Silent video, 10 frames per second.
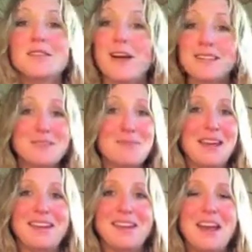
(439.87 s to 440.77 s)
not to
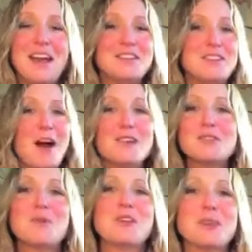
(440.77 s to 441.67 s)
me, and not
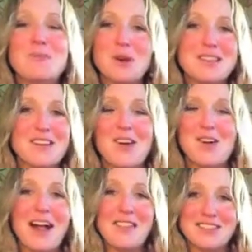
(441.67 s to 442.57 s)
to what the books
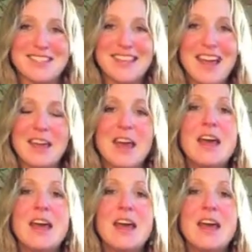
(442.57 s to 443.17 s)
all have to say,